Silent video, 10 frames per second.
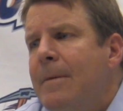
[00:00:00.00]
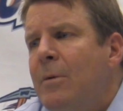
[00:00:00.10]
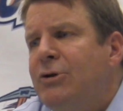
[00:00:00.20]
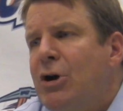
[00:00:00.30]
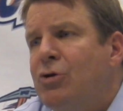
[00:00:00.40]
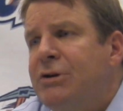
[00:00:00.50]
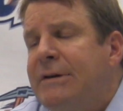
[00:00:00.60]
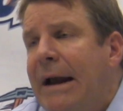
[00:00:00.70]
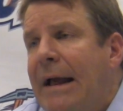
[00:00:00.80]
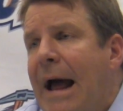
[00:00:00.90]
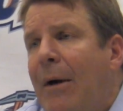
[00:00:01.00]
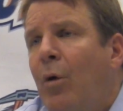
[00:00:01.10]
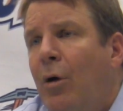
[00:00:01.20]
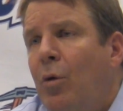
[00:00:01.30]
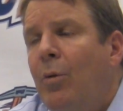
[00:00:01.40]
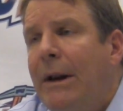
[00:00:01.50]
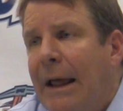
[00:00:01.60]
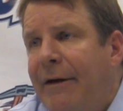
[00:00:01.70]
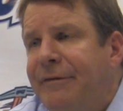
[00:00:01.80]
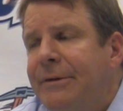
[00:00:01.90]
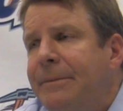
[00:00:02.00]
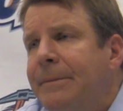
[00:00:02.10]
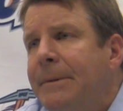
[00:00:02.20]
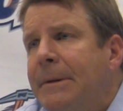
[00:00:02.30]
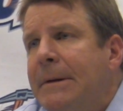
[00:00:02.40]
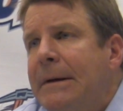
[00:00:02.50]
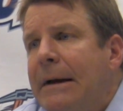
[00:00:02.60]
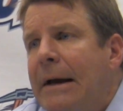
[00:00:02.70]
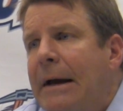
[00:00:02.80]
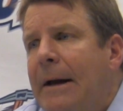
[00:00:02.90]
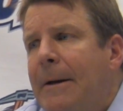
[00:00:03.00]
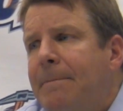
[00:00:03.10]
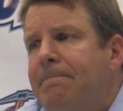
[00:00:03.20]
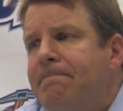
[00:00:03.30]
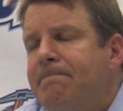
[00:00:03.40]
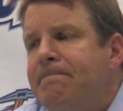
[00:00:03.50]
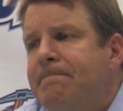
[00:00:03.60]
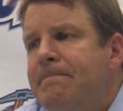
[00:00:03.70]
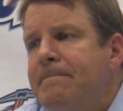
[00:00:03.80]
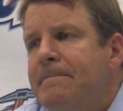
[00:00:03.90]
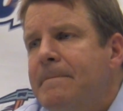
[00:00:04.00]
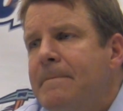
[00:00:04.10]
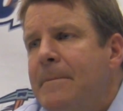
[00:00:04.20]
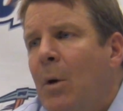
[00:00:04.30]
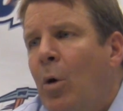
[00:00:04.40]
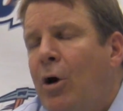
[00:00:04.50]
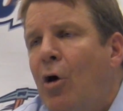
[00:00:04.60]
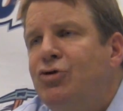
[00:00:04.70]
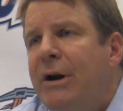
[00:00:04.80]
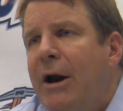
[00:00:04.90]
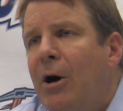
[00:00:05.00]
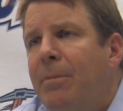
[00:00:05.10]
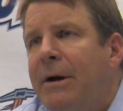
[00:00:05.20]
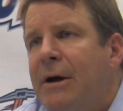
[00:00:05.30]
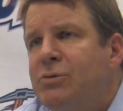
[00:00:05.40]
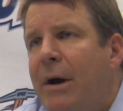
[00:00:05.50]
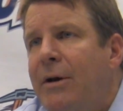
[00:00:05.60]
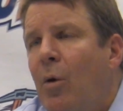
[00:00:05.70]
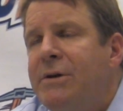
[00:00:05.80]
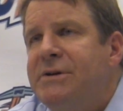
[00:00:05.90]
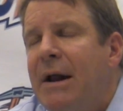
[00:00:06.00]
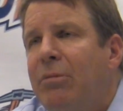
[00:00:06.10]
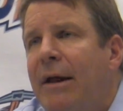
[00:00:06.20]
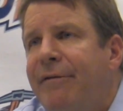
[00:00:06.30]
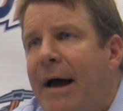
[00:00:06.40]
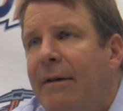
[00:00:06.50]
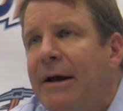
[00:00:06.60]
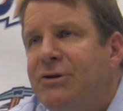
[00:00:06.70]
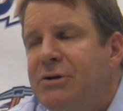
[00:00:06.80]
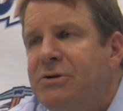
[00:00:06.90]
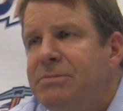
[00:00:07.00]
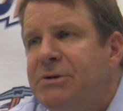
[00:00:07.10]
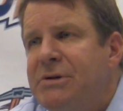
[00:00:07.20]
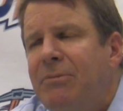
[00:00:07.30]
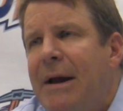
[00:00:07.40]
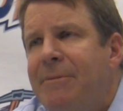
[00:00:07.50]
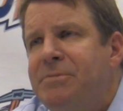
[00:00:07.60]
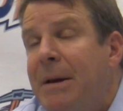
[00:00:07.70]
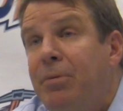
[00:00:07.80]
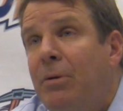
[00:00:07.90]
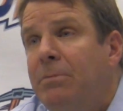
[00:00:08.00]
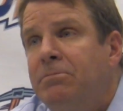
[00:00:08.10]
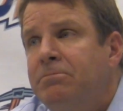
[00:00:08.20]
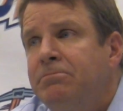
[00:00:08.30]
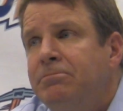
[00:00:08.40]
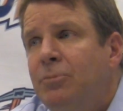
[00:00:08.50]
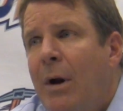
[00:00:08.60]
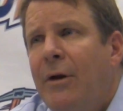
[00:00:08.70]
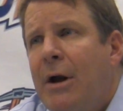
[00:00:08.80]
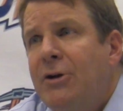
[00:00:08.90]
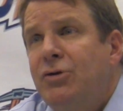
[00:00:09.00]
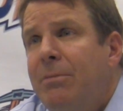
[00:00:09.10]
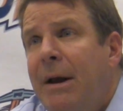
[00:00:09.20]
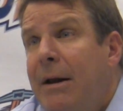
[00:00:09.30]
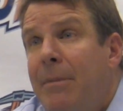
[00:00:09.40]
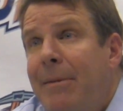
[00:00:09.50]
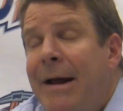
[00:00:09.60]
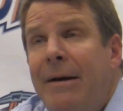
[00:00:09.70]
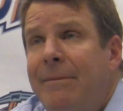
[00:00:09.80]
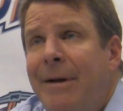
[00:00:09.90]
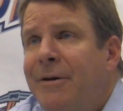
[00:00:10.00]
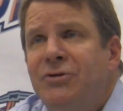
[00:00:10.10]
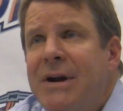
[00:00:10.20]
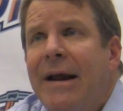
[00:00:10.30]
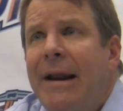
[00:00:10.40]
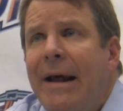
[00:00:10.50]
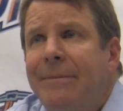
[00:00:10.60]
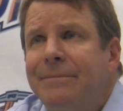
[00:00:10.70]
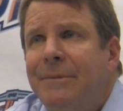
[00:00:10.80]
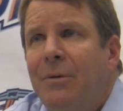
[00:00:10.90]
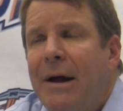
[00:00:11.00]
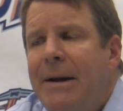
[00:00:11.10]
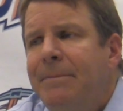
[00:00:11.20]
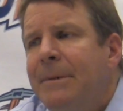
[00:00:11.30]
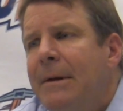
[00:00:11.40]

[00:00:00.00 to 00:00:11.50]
We chose to take a high road when we left. We're coaching here because we had no NCAA violations. Sometimes people around the country, media, maybe not understand that, okay?